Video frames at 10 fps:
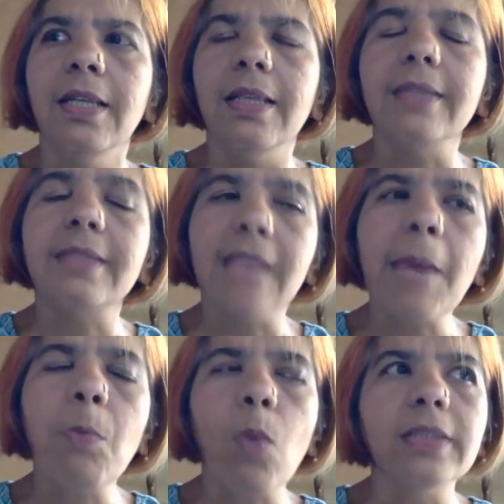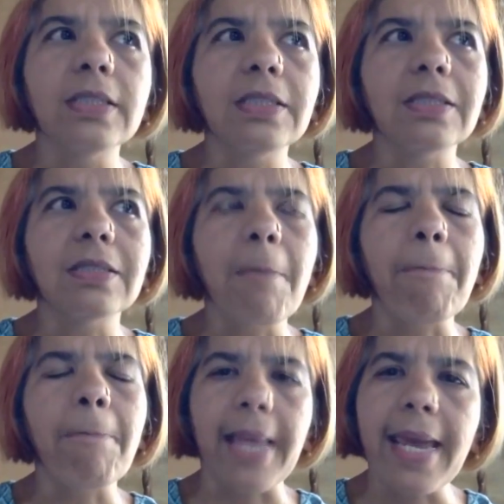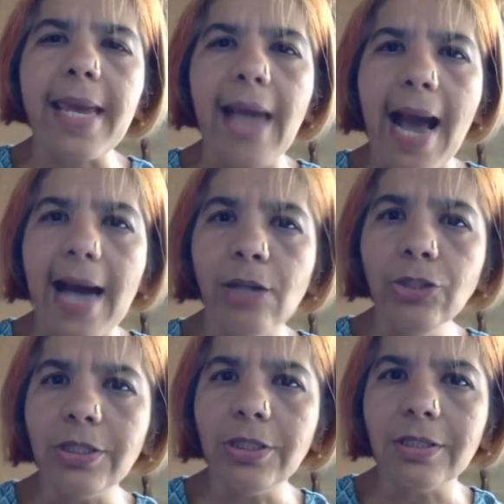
the same ones playing out